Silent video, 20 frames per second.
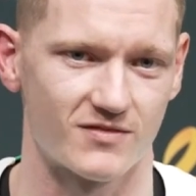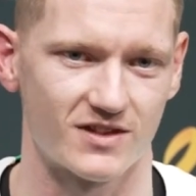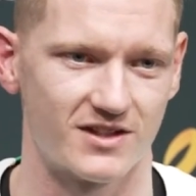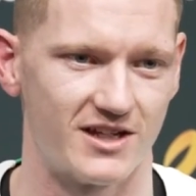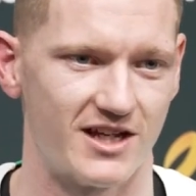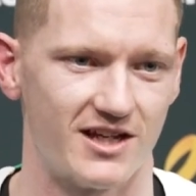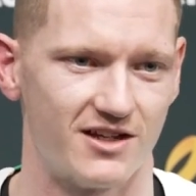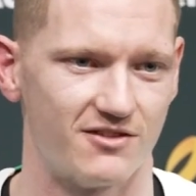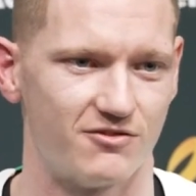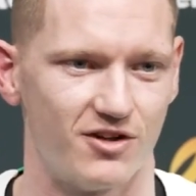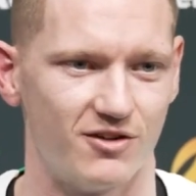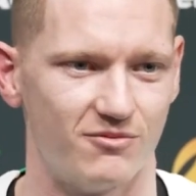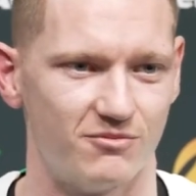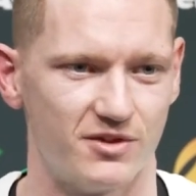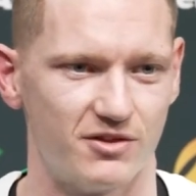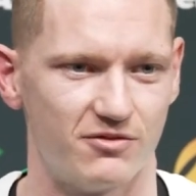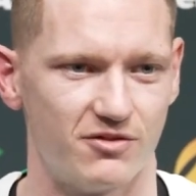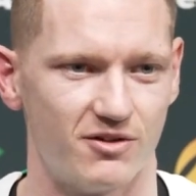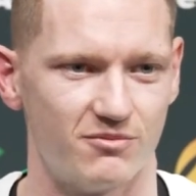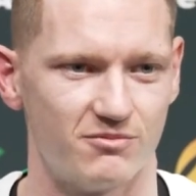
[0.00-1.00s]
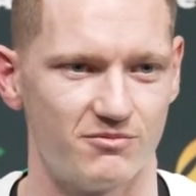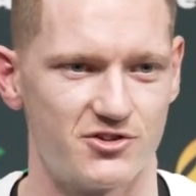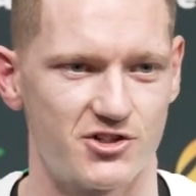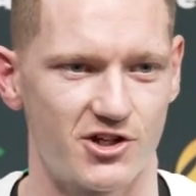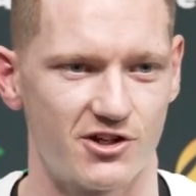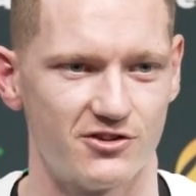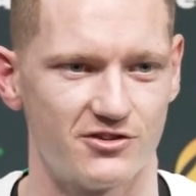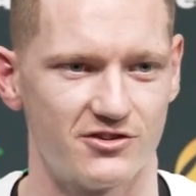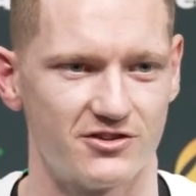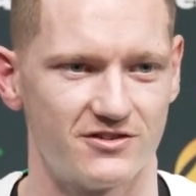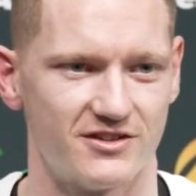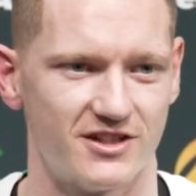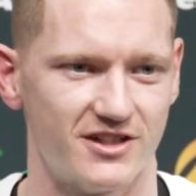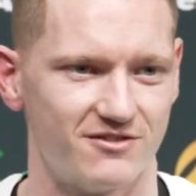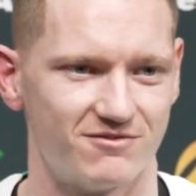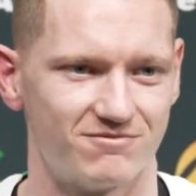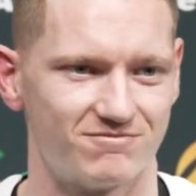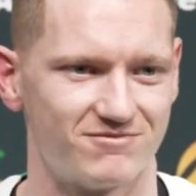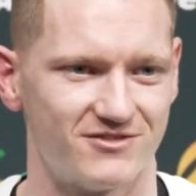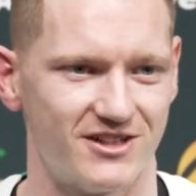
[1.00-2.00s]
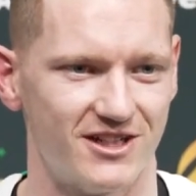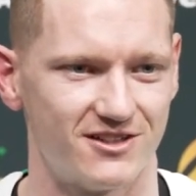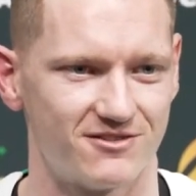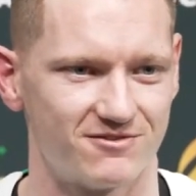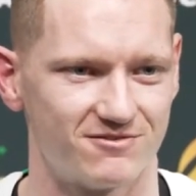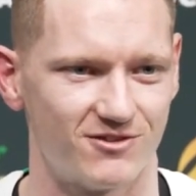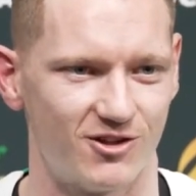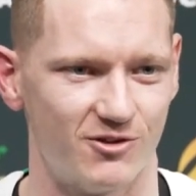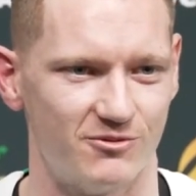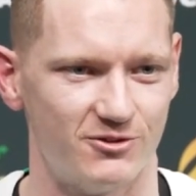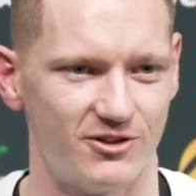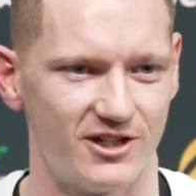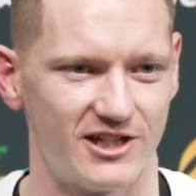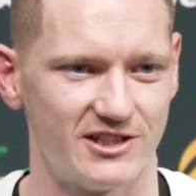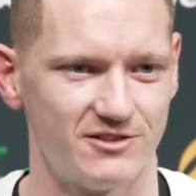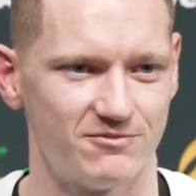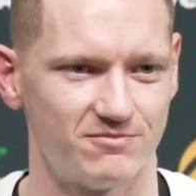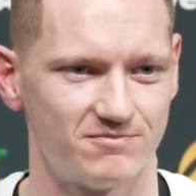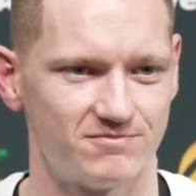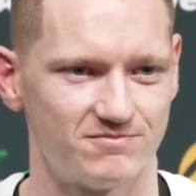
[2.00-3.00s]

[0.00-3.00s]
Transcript: if I'm chosen, then, yeah, I'll be ready.